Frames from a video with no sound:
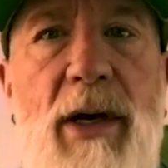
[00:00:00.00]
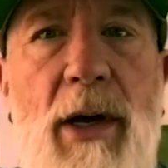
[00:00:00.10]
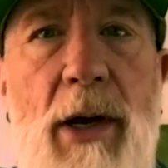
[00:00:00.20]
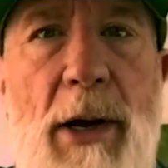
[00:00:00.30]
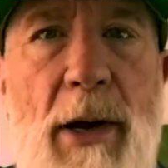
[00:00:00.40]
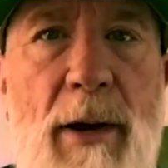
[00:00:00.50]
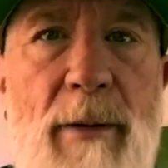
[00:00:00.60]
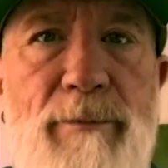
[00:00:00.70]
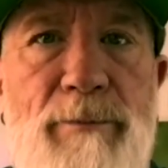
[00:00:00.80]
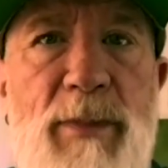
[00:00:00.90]

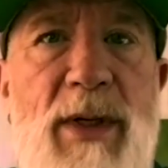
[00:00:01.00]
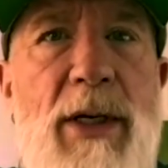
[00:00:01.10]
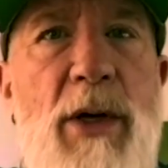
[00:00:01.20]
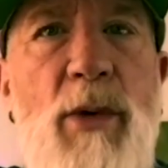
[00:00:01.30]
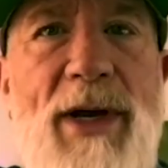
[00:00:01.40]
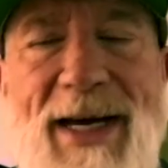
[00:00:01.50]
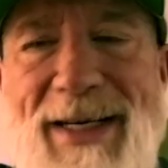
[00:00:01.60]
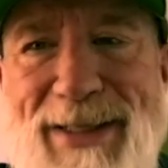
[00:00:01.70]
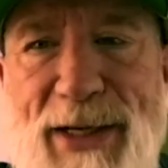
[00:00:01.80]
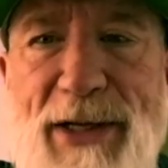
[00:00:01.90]
We're kind
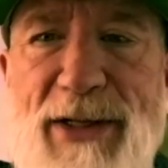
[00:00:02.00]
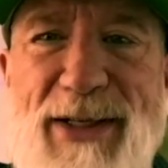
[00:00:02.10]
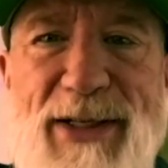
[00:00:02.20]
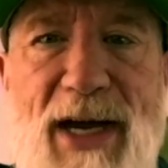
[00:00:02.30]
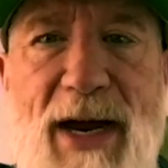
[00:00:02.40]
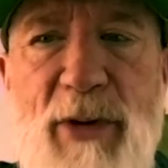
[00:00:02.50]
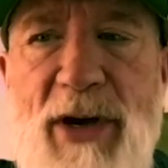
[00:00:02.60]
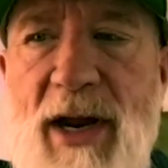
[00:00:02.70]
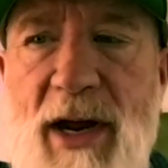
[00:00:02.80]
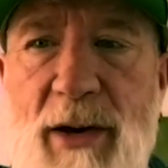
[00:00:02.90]
of taking this time
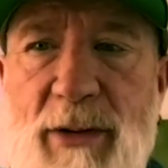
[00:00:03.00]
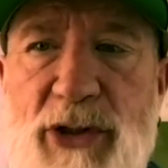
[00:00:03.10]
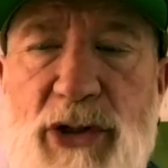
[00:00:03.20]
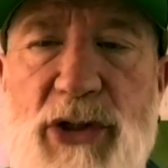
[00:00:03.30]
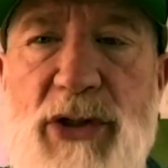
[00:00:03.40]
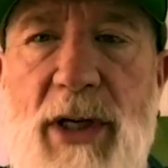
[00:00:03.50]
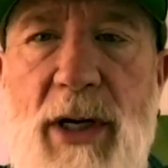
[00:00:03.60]
right now. It's just